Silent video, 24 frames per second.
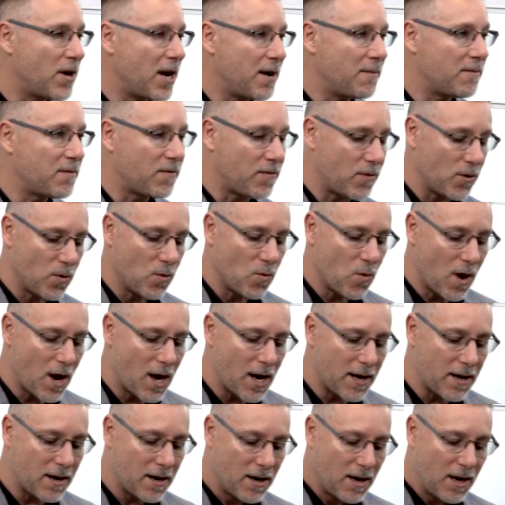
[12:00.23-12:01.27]
named
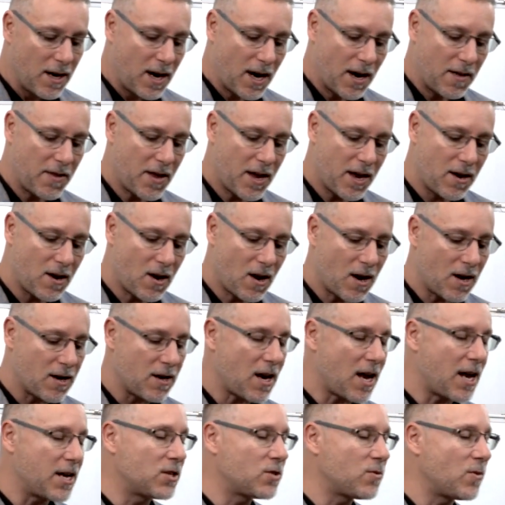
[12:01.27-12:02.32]
foo1. And then
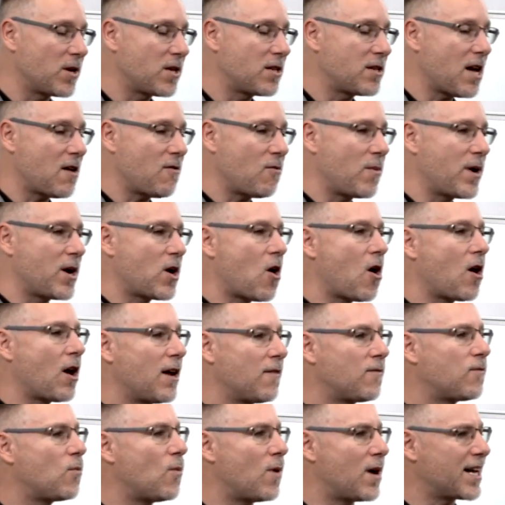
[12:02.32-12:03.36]
on line 27, we call
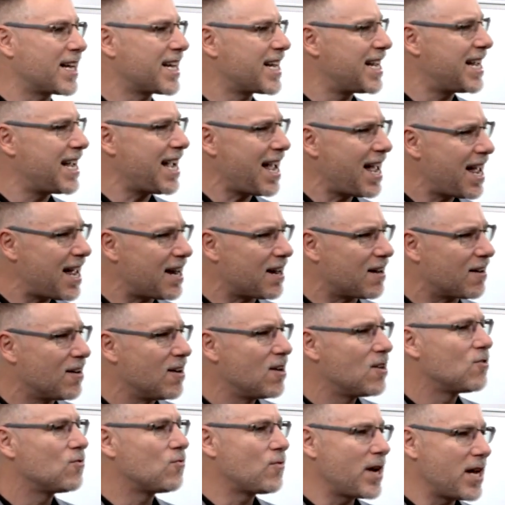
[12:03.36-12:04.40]
f1 again,
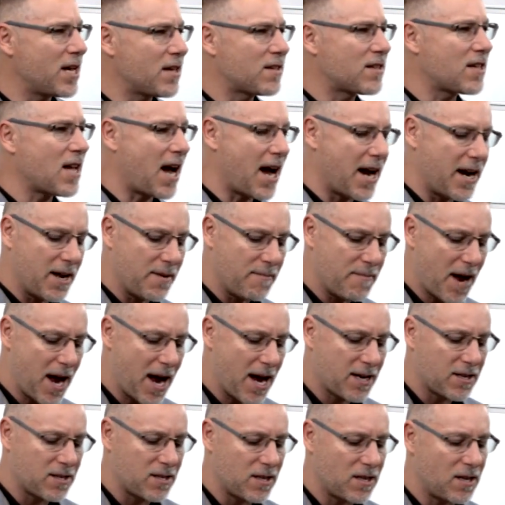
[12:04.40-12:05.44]
reassigning
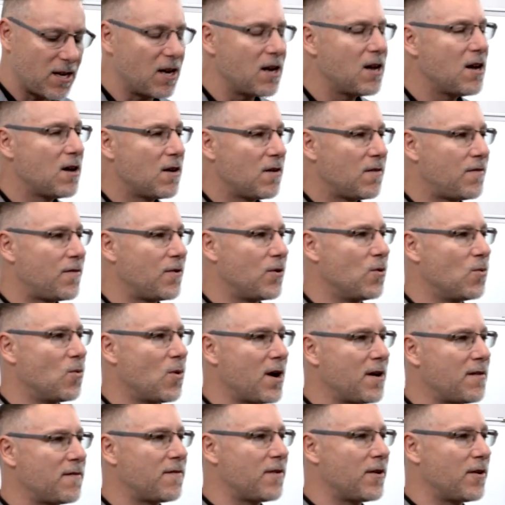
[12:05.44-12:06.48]
back to the
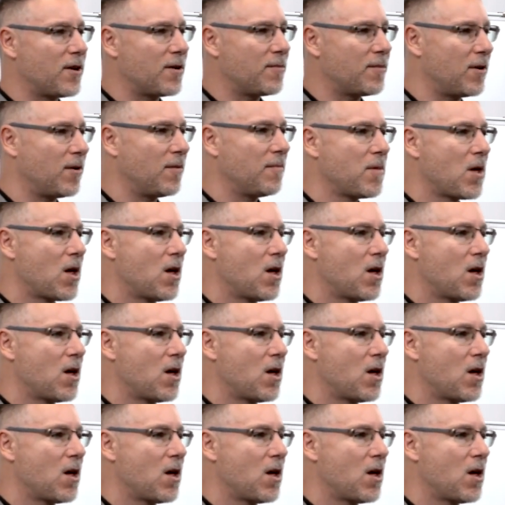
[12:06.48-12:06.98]
foo1 variable.